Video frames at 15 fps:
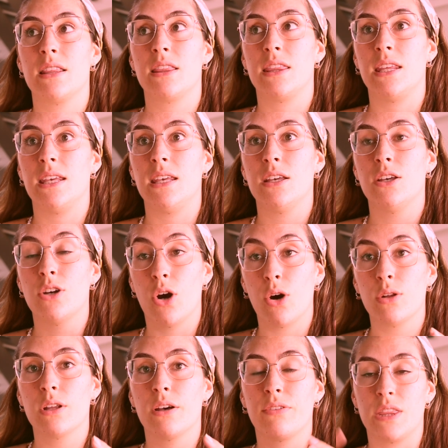the
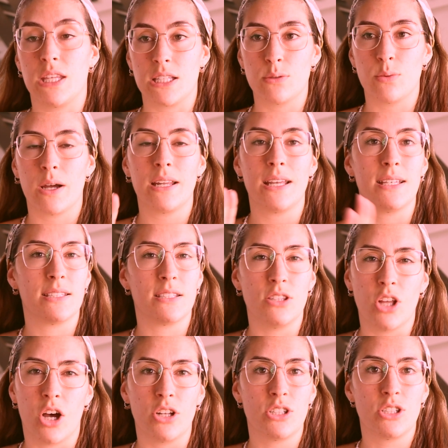goal of this one is
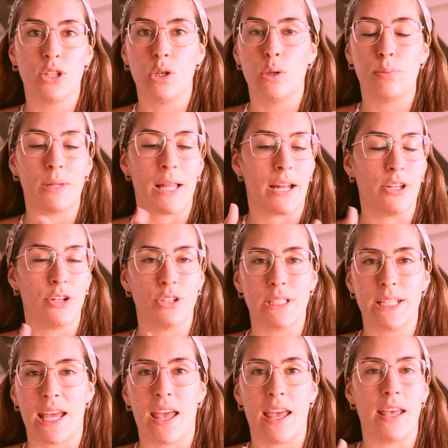not to plan your
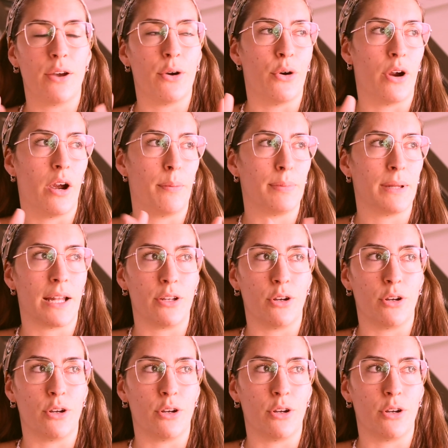day or plan